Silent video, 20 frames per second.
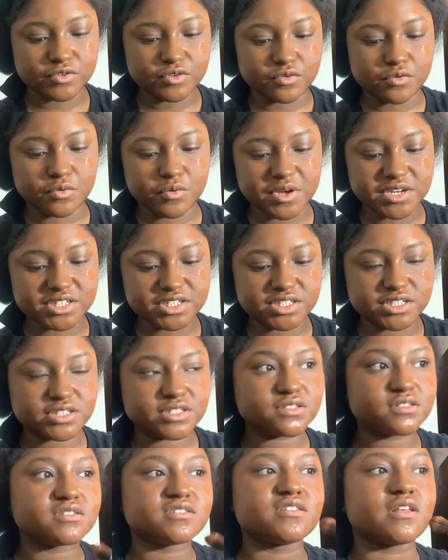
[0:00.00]

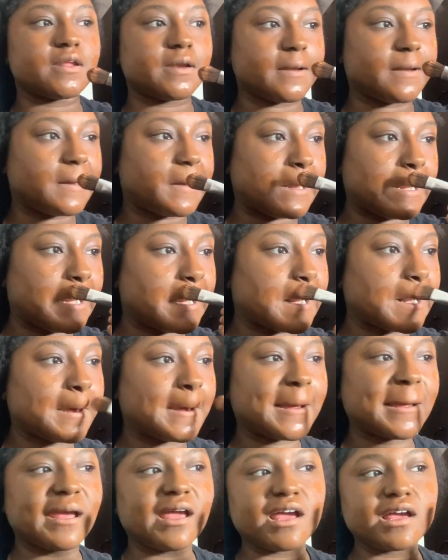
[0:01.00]
Questions that need
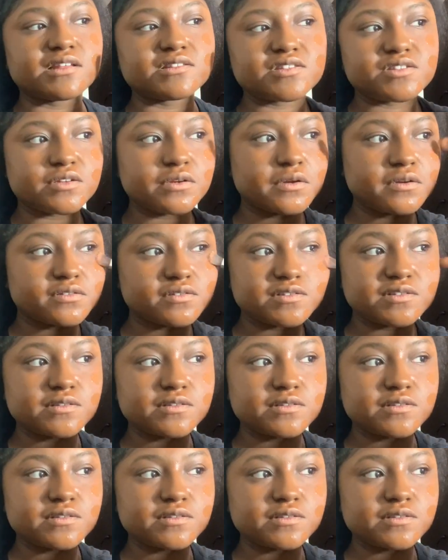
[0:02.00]
answers.